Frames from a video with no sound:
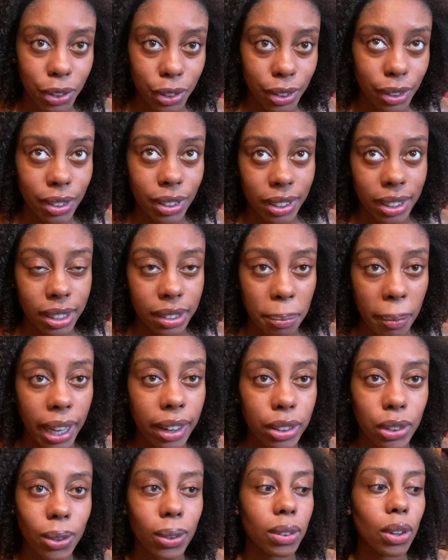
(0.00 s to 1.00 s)
I'm going
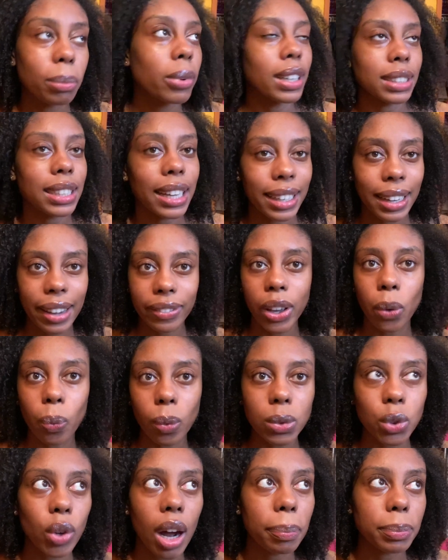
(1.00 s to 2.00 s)
to be using a
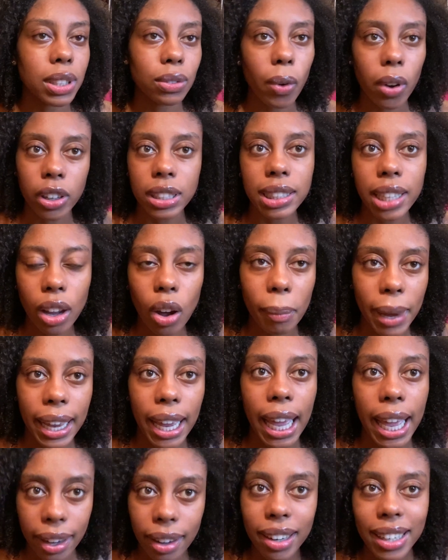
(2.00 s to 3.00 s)
method best suited for
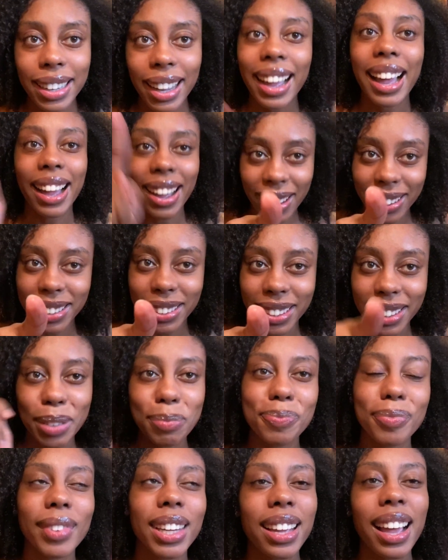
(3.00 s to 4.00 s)
my low porosity
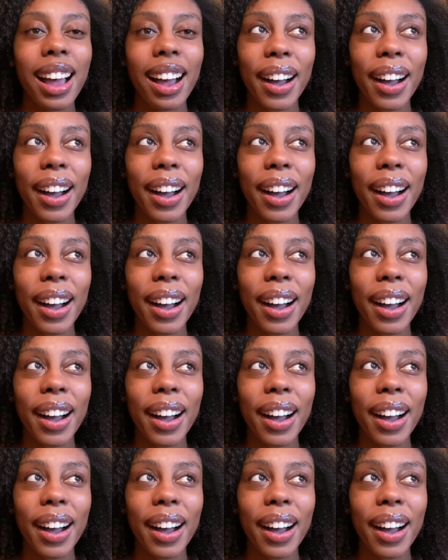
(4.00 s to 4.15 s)
hair.